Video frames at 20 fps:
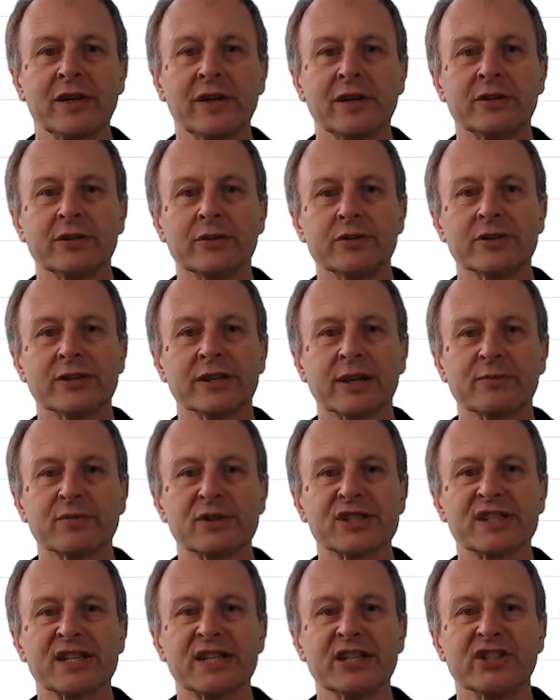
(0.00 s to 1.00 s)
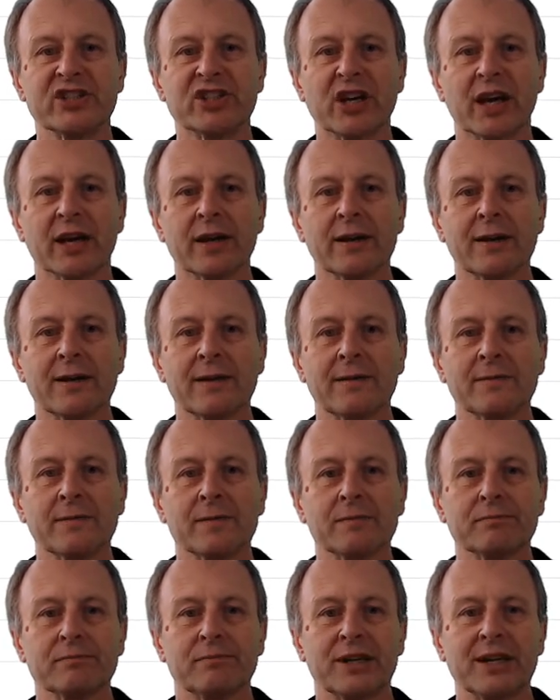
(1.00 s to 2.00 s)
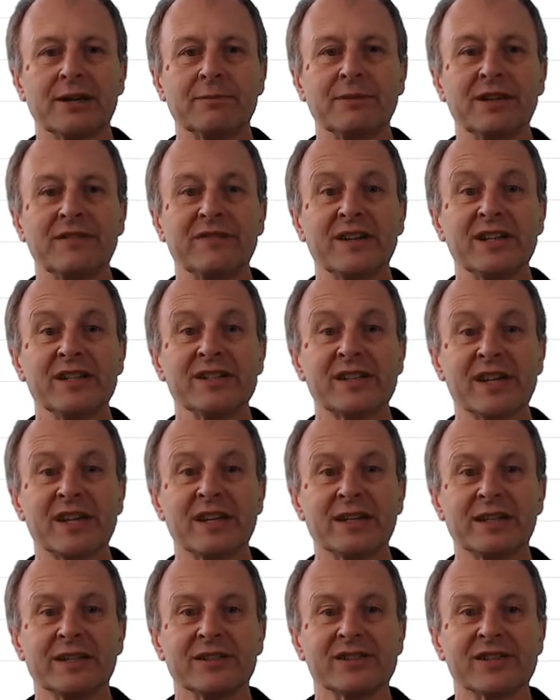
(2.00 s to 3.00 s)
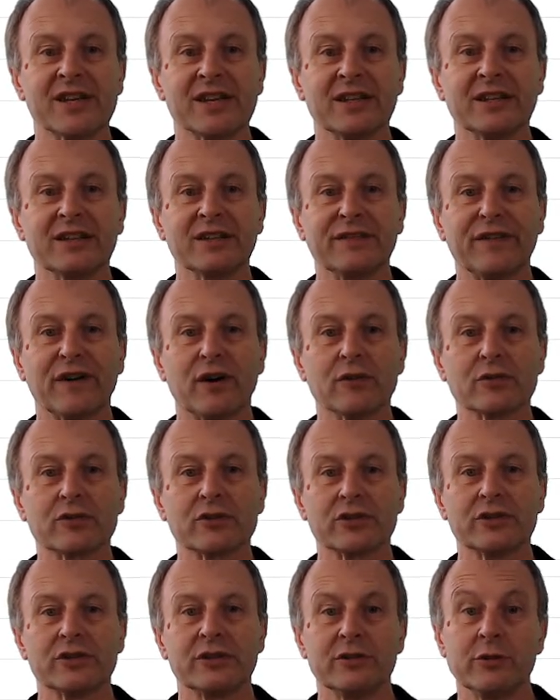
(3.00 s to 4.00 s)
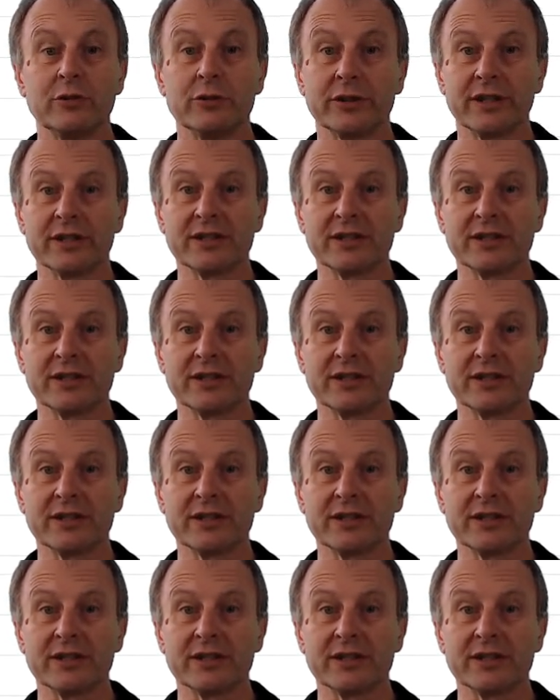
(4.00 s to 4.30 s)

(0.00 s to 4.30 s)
using a procedure. PMEVC, setting defaults using